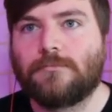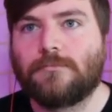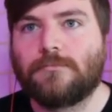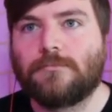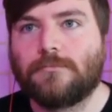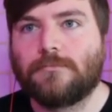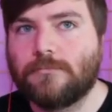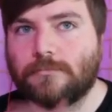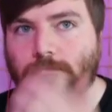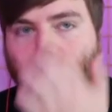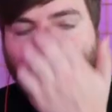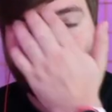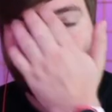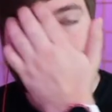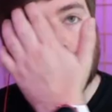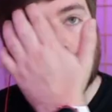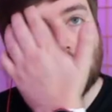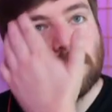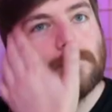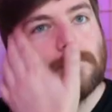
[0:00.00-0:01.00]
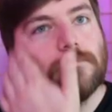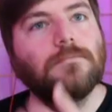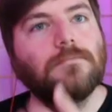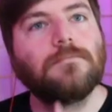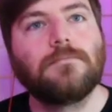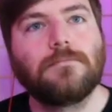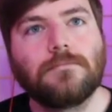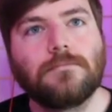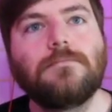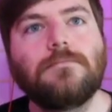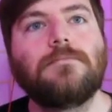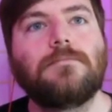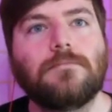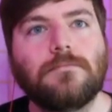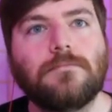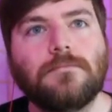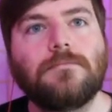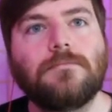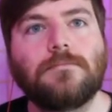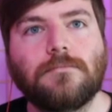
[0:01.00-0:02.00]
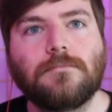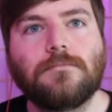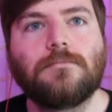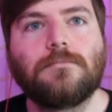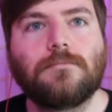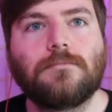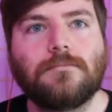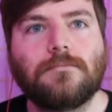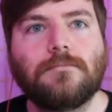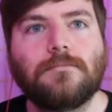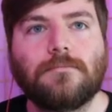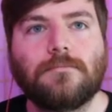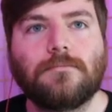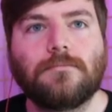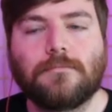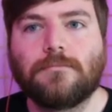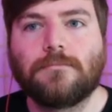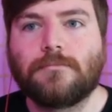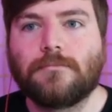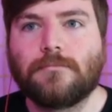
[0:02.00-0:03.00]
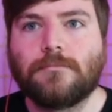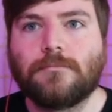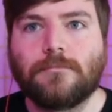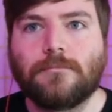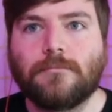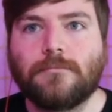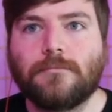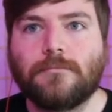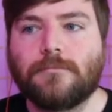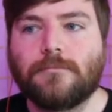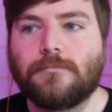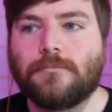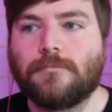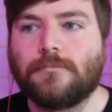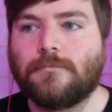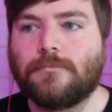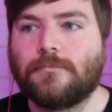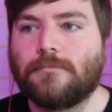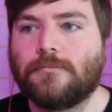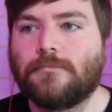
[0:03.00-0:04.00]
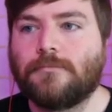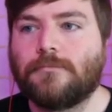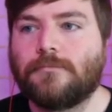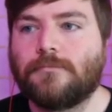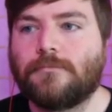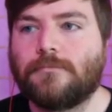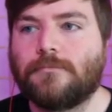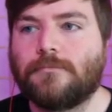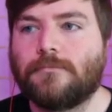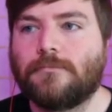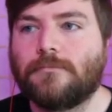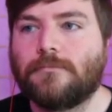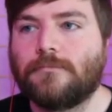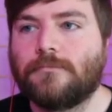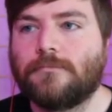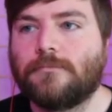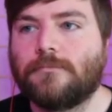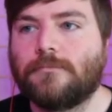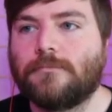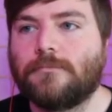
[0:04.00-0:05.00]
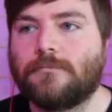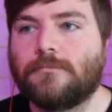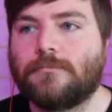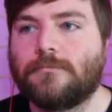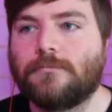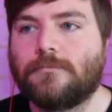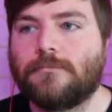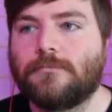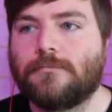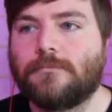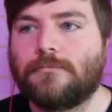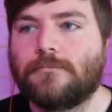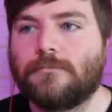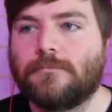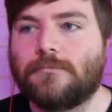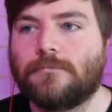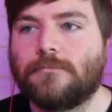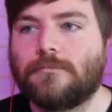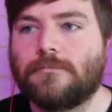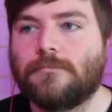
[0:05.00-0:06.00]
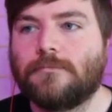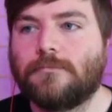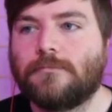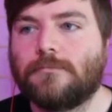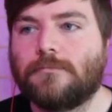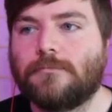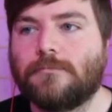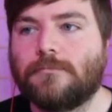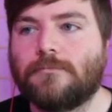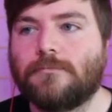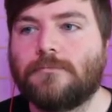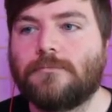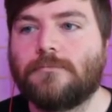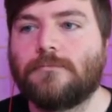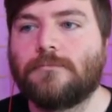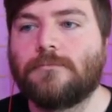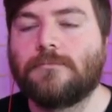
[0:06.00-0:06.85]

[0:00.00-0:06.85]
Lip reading: This person isn't speaking.